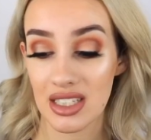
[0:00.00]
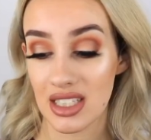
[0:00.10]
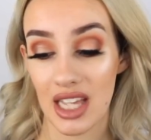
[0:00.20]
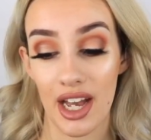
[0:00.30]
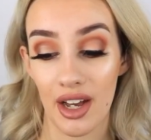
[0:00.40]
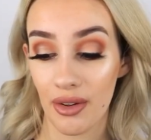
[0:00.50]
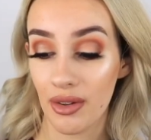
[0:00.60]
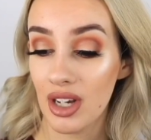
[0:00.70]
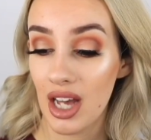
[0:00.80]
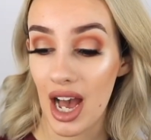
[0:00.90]
So
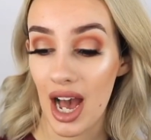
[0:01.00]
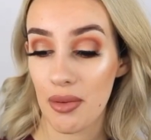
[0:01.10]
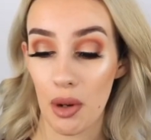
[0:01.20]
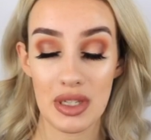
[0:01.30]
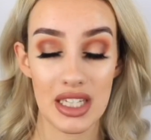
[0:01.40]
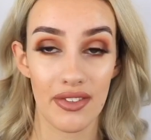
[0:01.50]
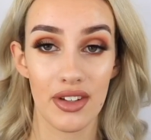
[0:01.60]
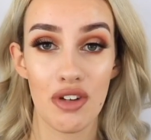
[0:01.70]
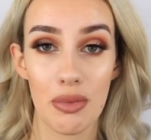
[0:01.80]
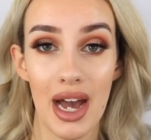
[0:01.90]
I'll probably
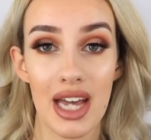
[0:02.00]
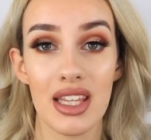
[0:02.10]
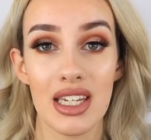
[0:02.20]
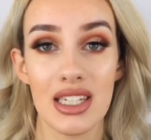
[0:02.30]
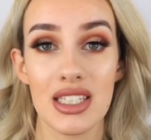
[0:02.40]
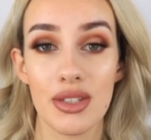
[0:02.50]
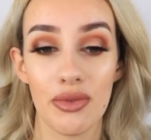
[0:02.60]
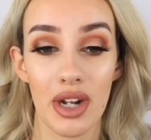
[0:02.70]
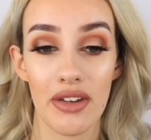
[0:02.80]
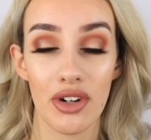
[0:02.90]
definitely rebuy these
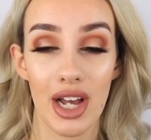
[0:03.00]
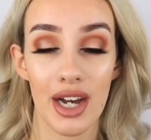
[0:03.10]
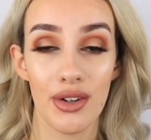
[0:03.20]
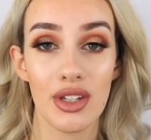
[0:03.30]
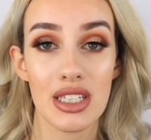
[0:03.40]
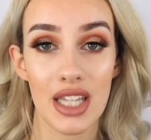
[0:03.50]
when I run out.